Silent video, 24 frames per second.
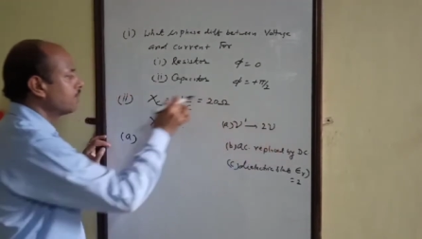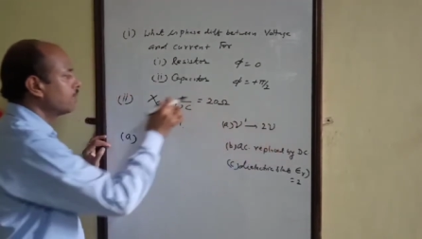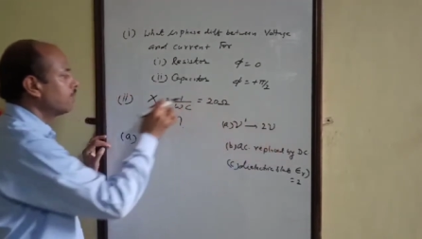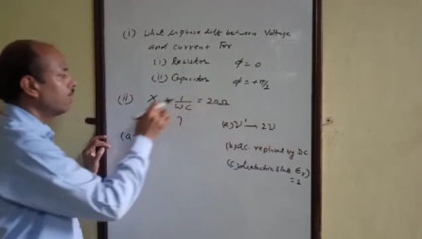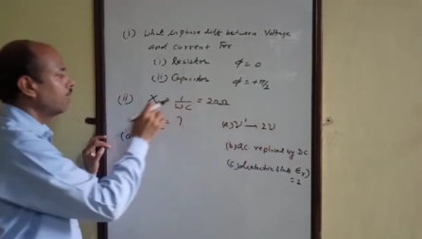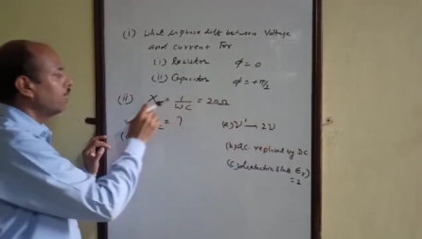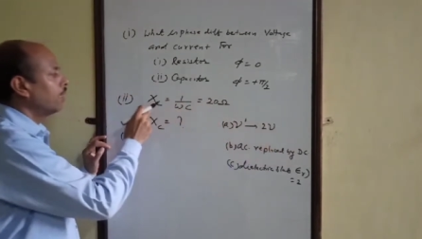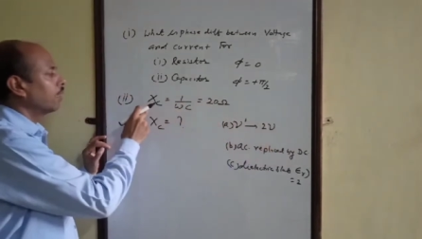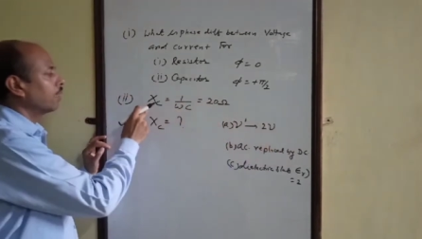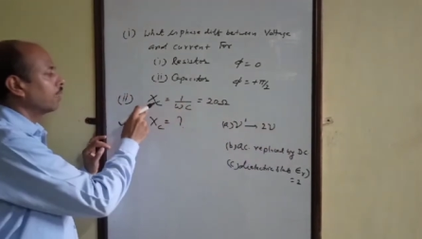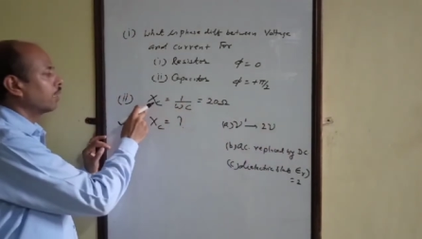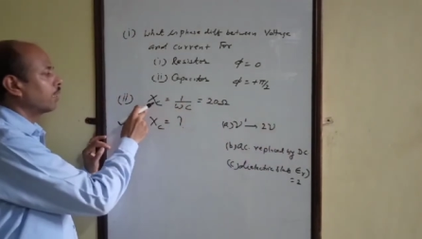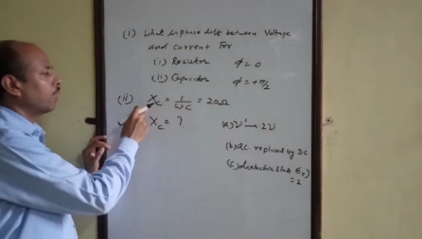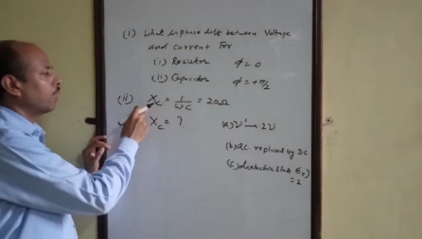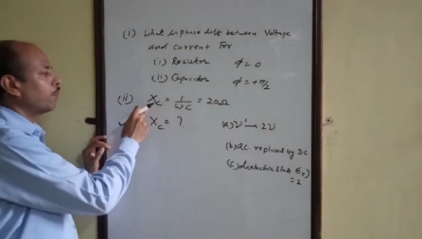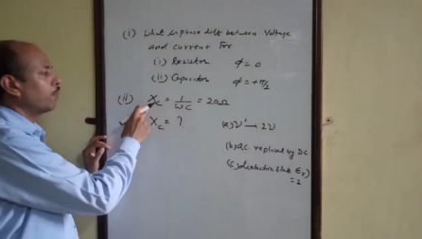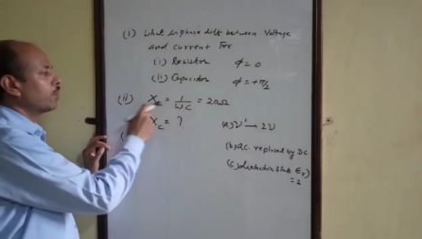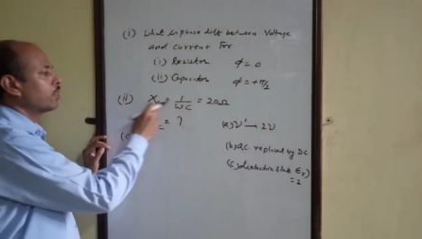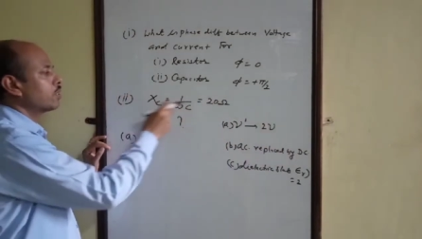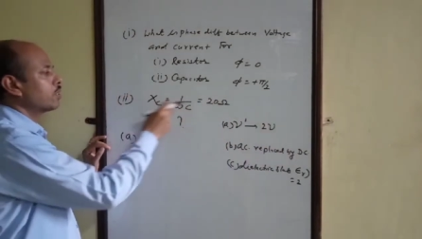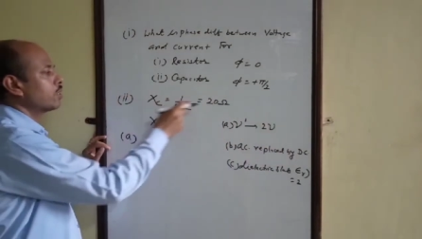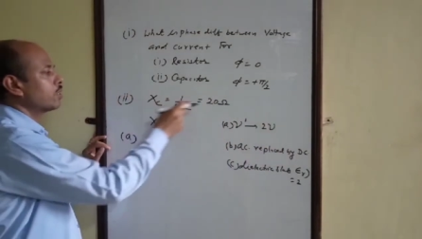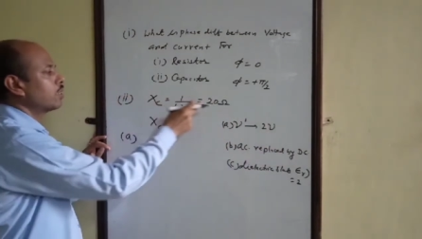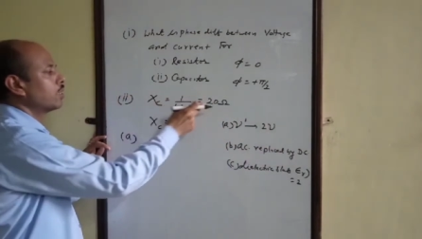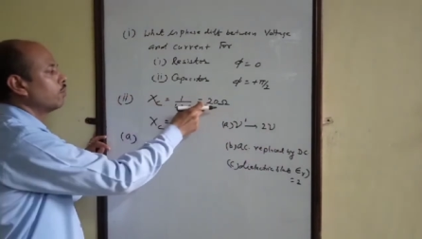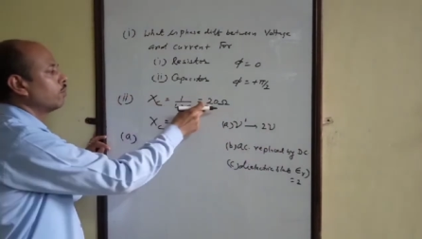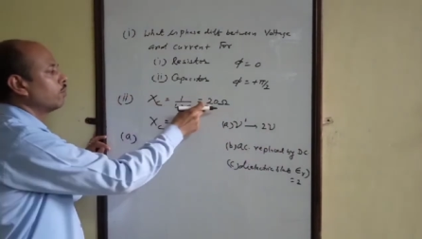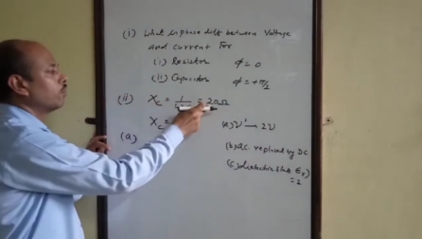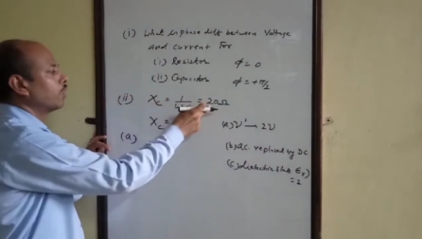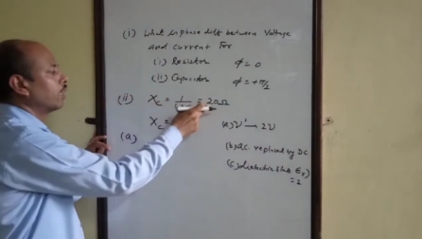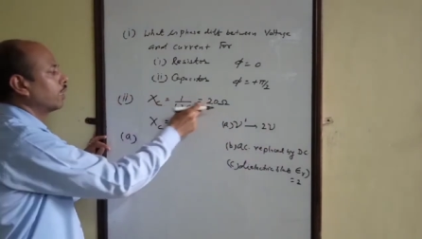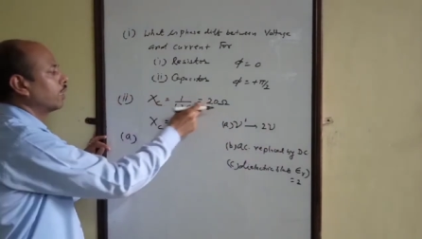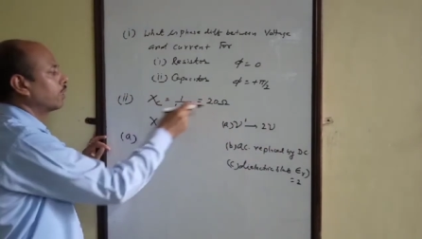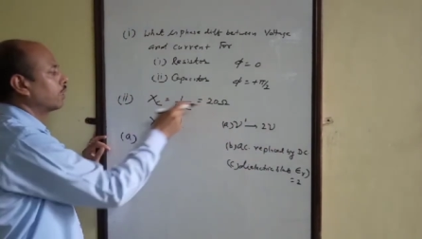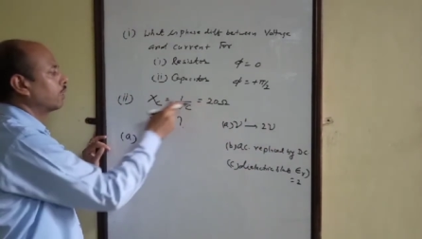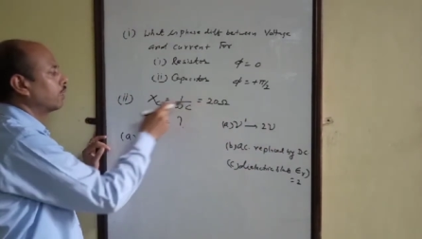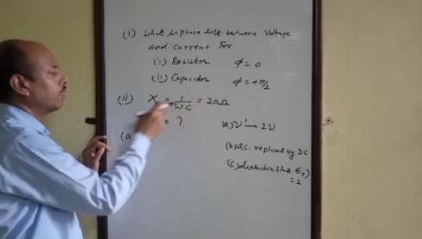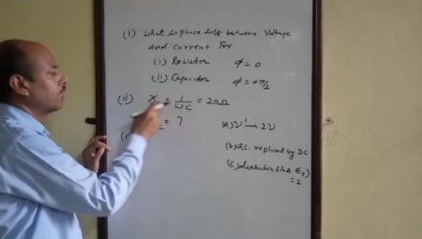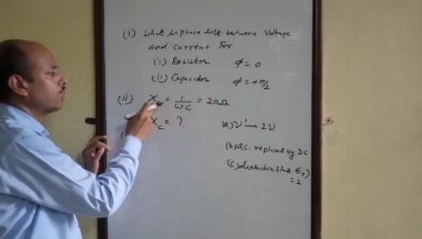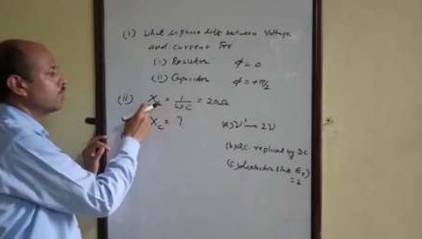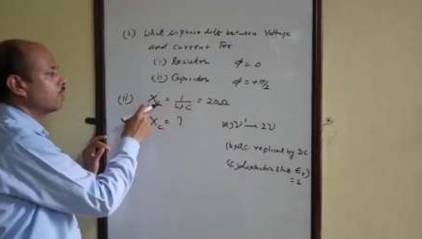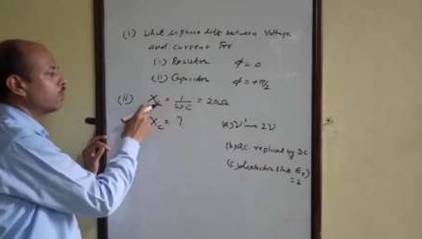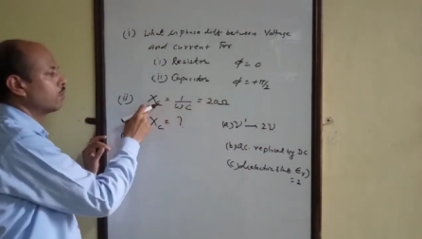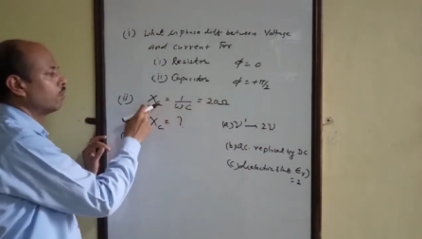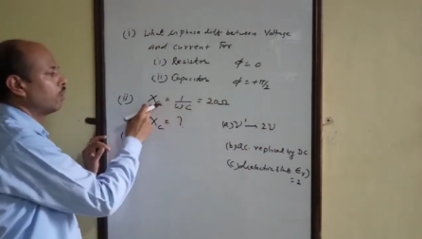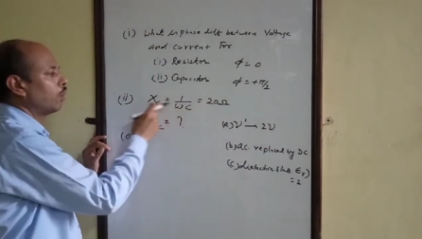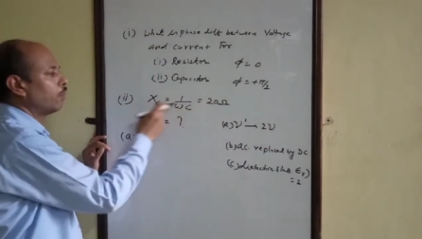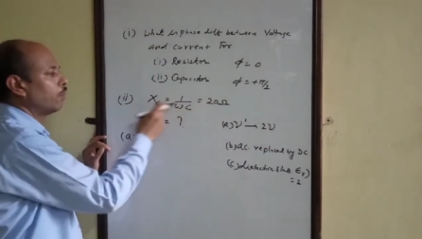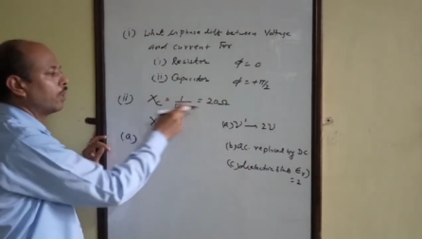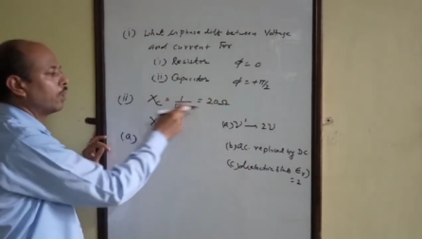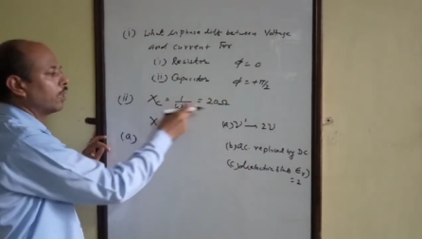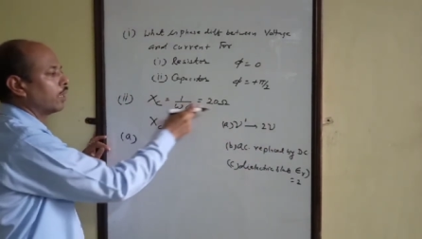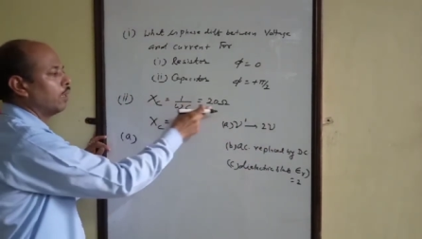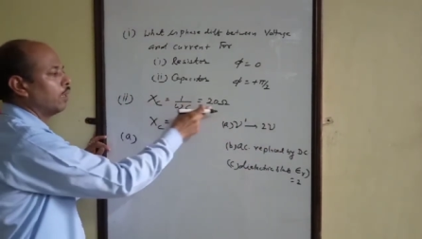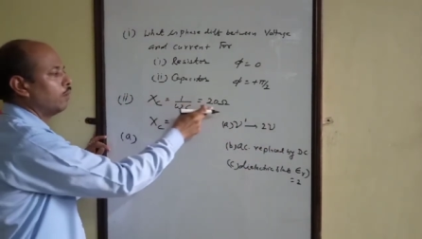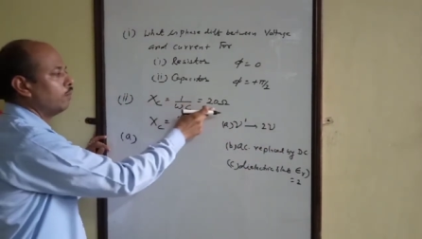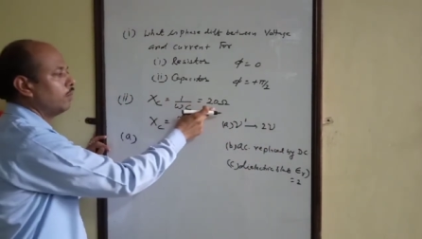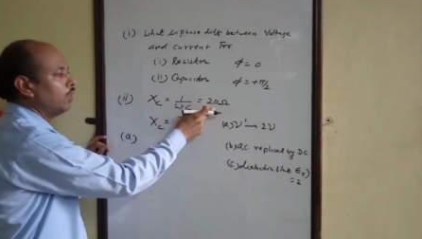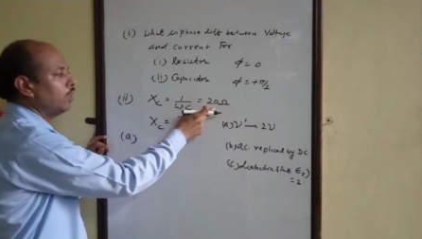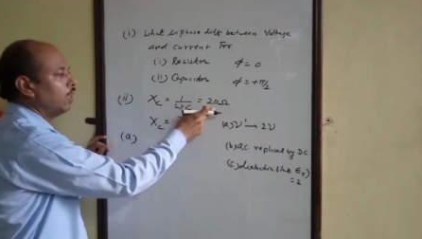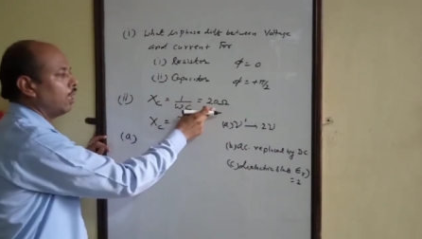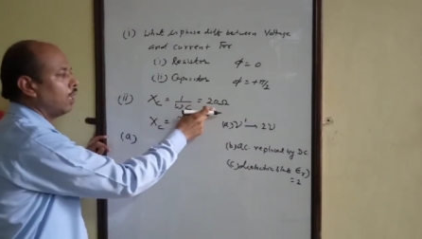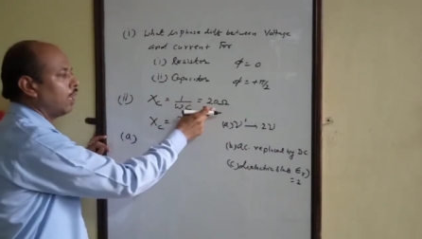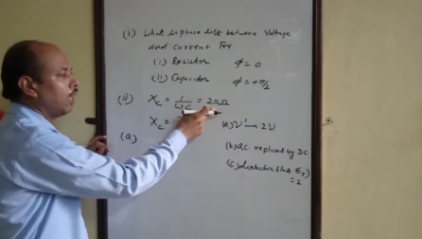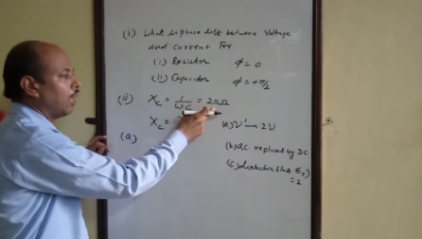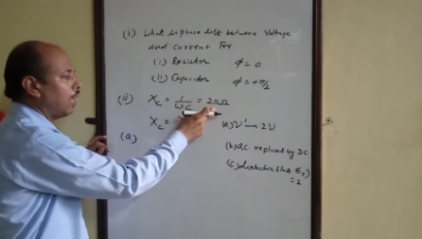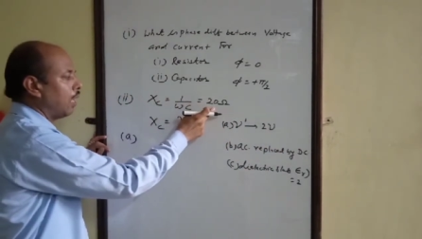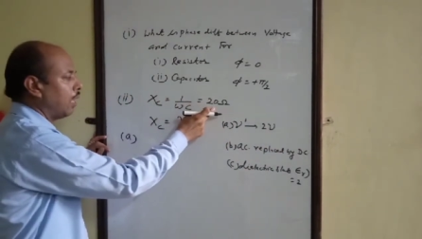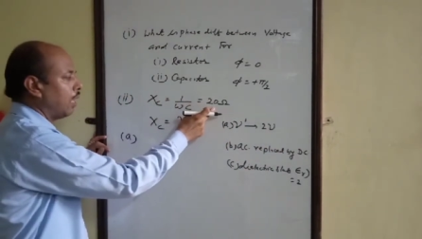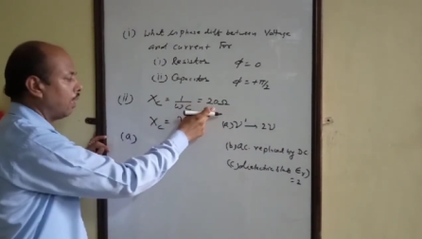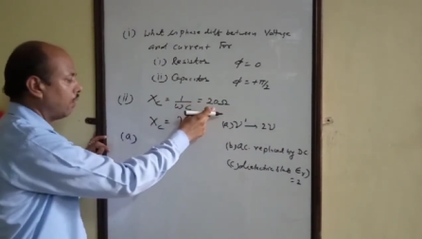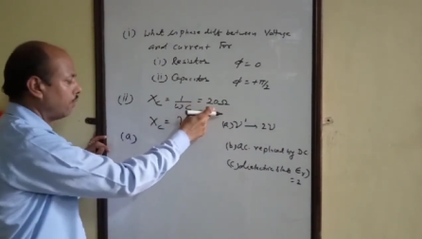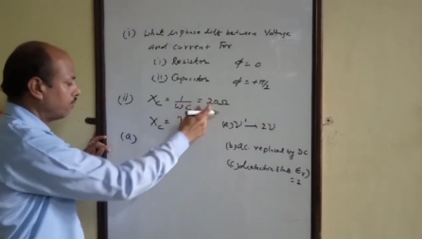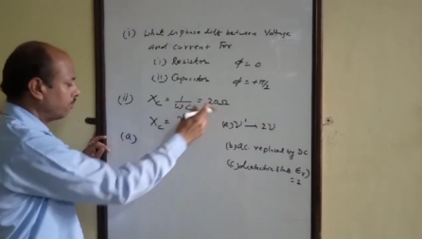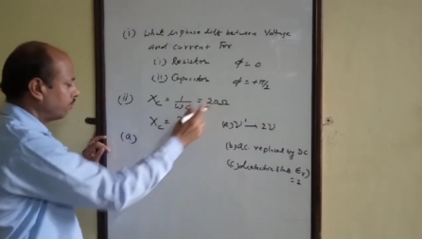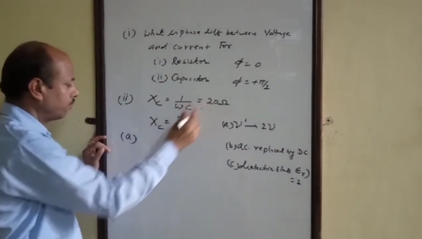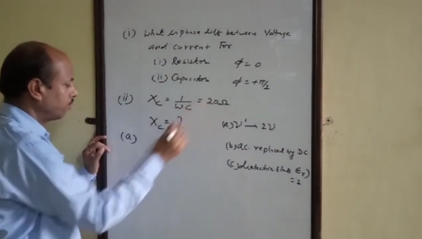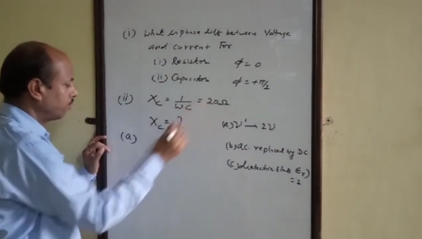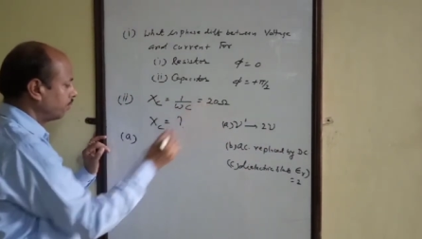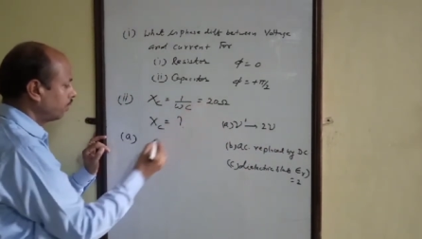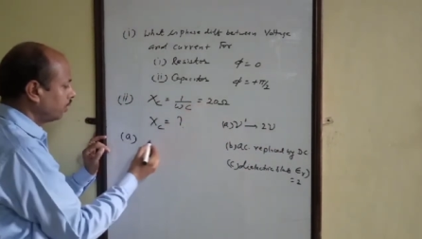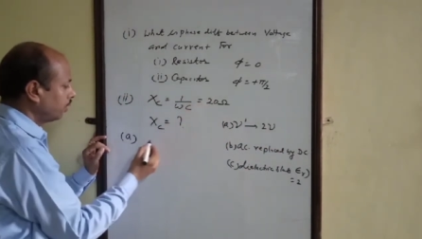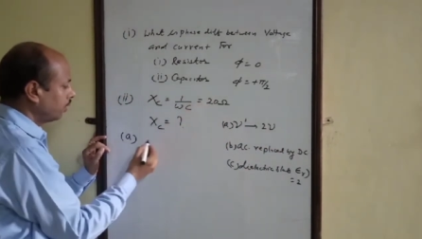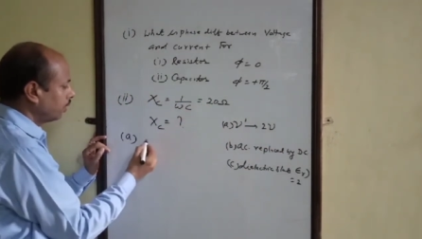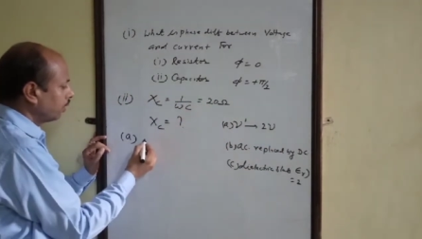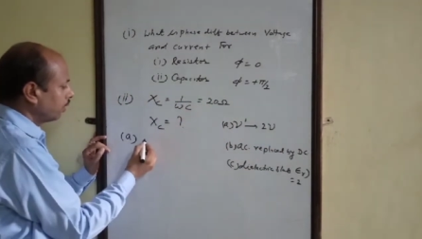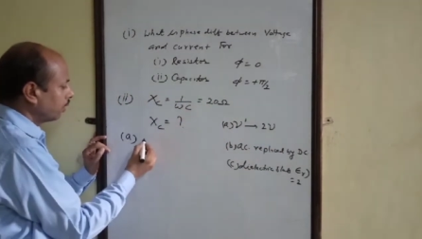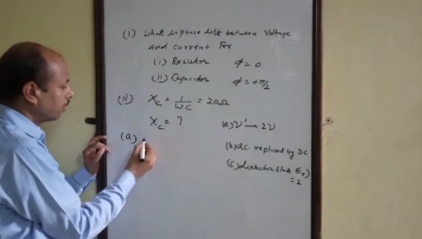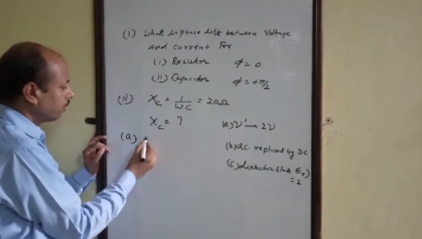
hence capacitive reactance will become half.